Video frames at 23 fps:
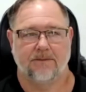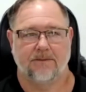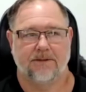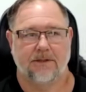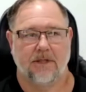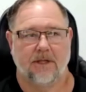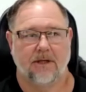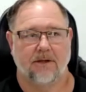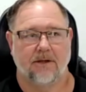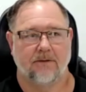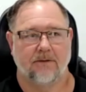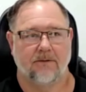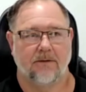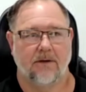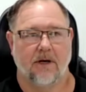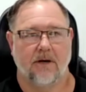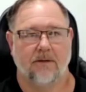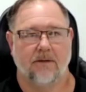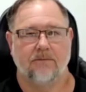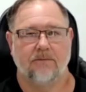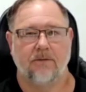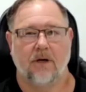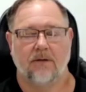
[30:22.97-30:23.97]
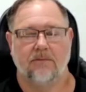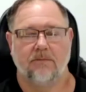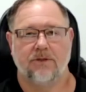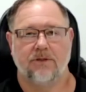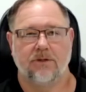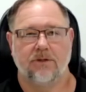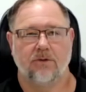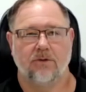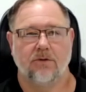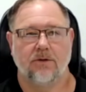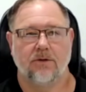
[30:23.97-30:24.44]
So I'm
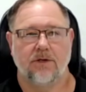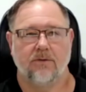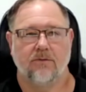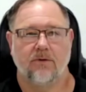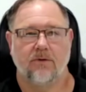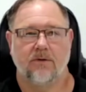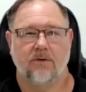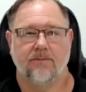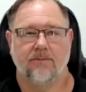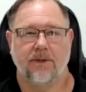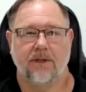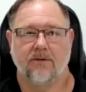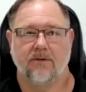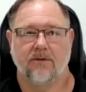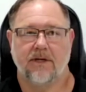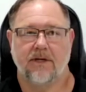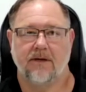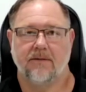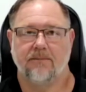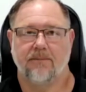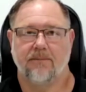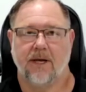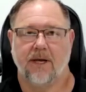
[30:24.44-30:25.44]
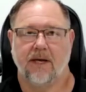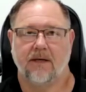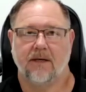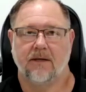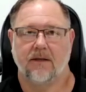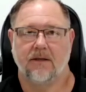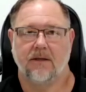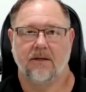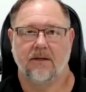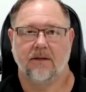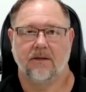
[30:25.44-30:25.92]
sure you would be looking
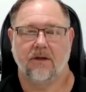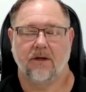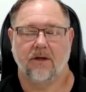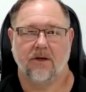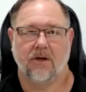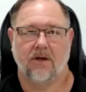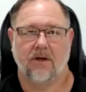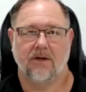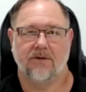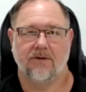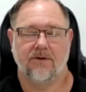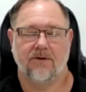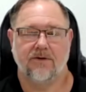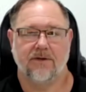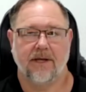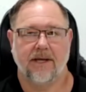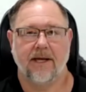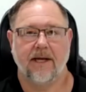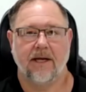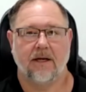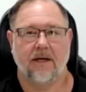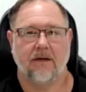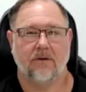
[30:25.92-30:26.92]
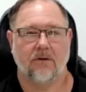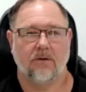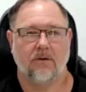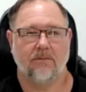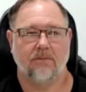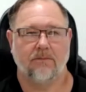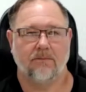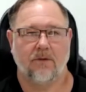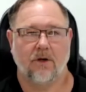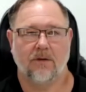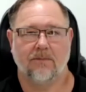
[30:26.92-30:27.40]
back like I do now
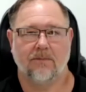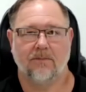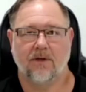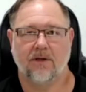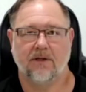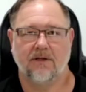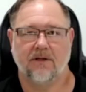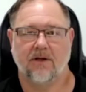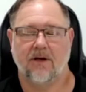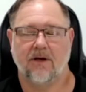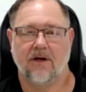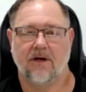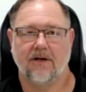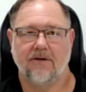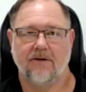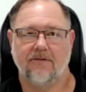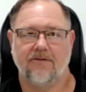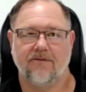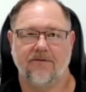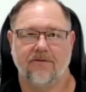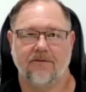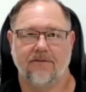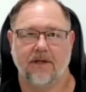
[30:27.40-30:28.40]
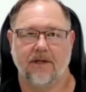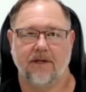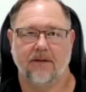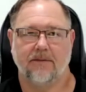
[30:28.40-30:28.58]
on my life,